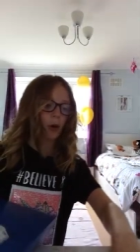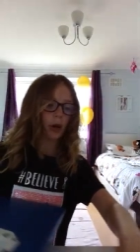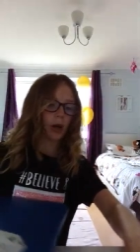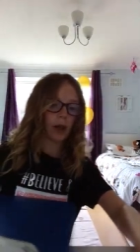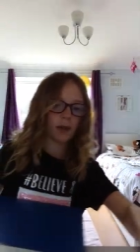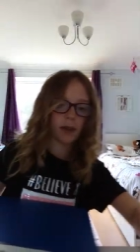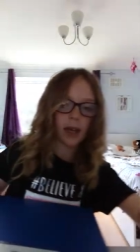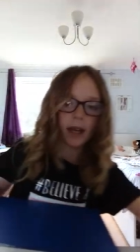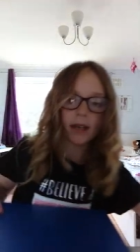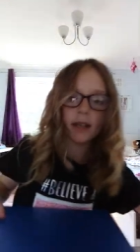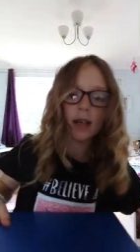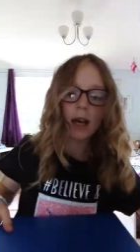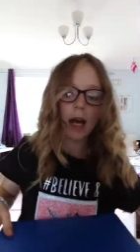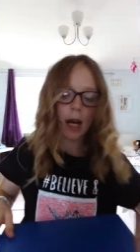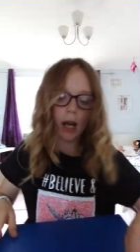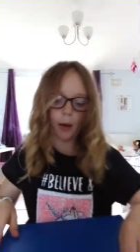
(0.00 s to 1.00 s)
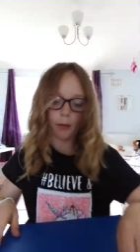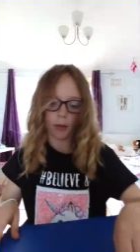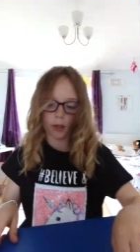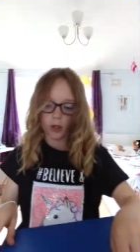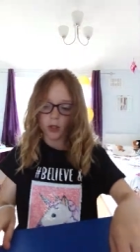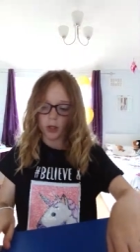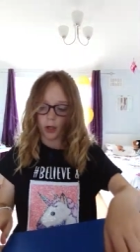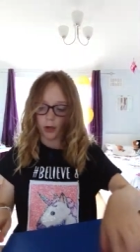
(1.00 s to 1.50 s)
on at the end. I'm going
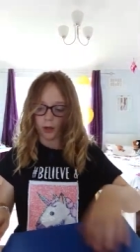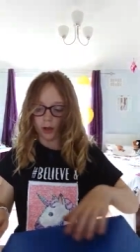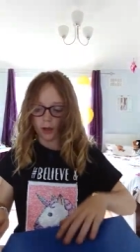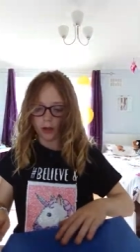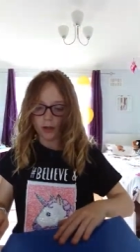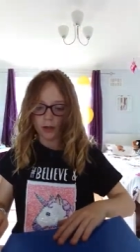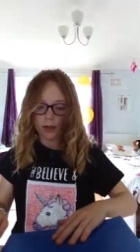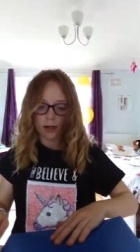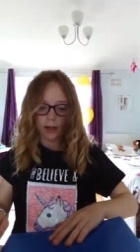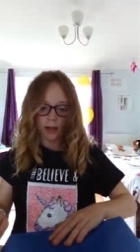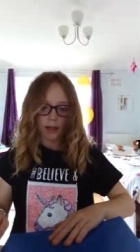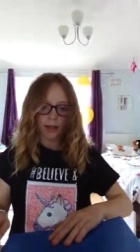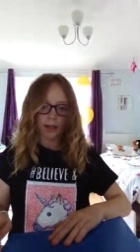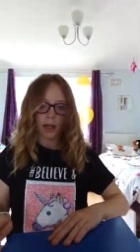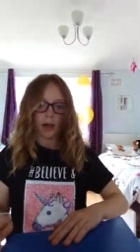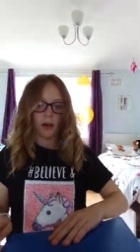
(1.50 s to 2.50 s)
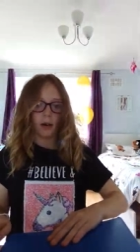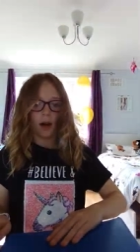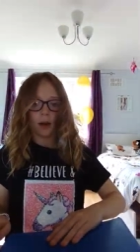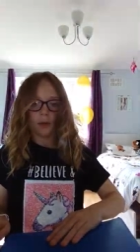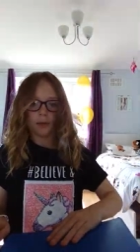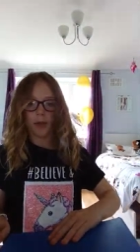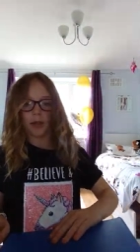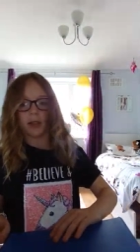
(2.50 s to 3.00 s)
to show you. So
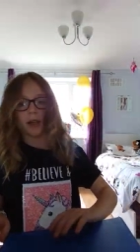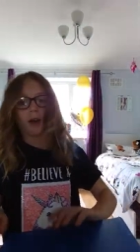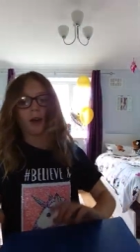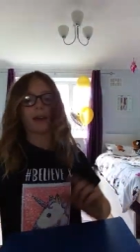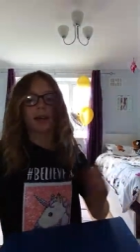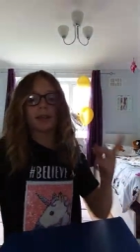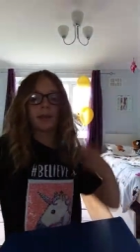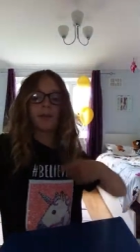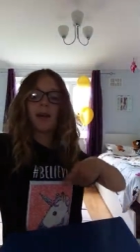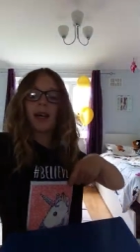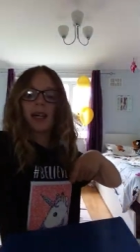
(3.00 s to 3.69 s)
I'm going to go and get some